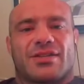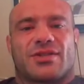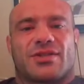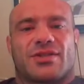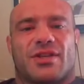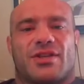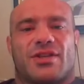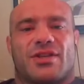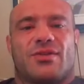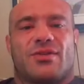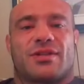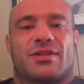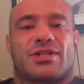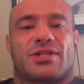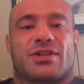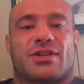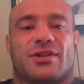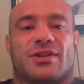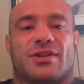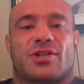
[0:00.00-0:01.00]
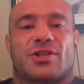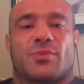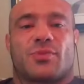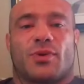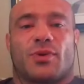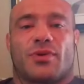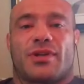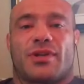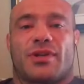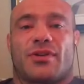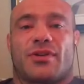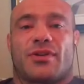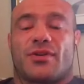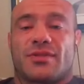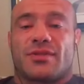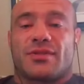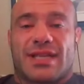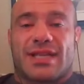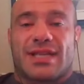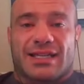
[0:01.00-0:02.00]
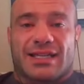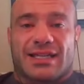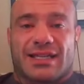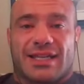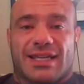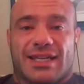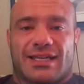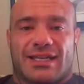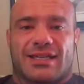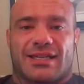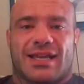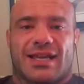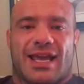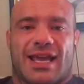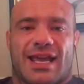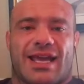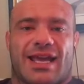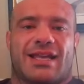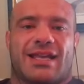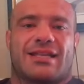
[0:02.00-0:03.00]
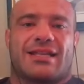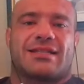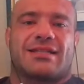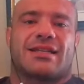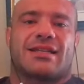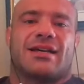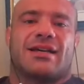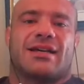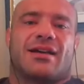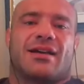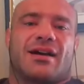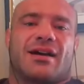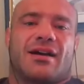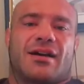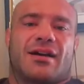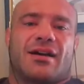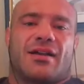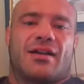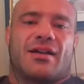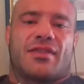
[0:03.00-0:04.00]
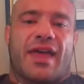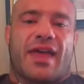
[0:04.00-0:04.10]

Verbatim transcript: so that you can start exploring your own technique and uh,